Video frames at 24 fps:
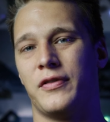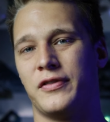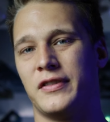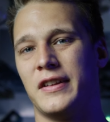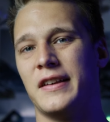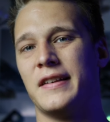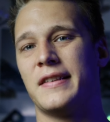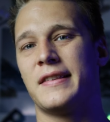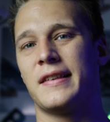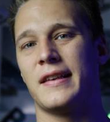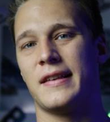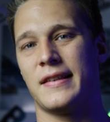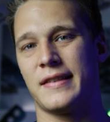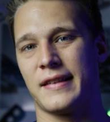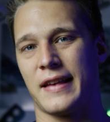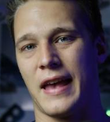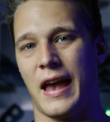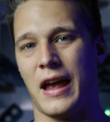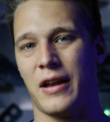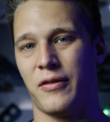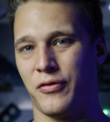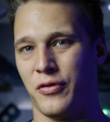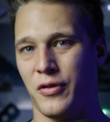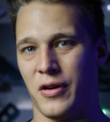of this
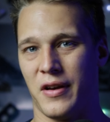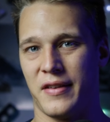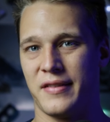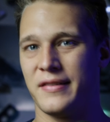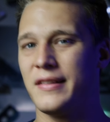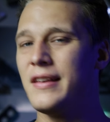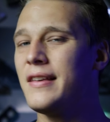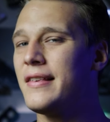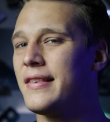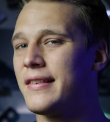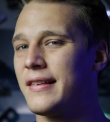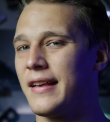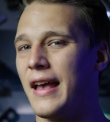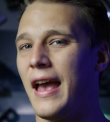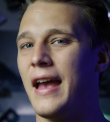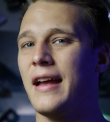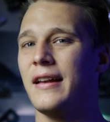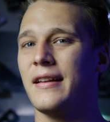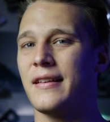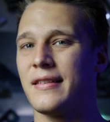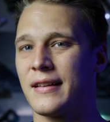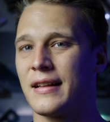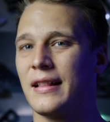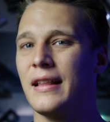skate first. This
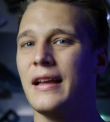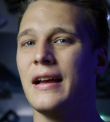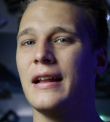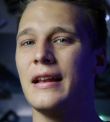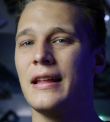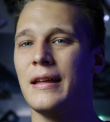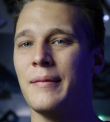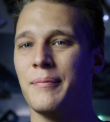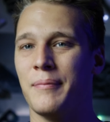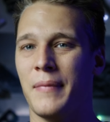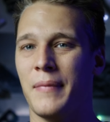skate is clearly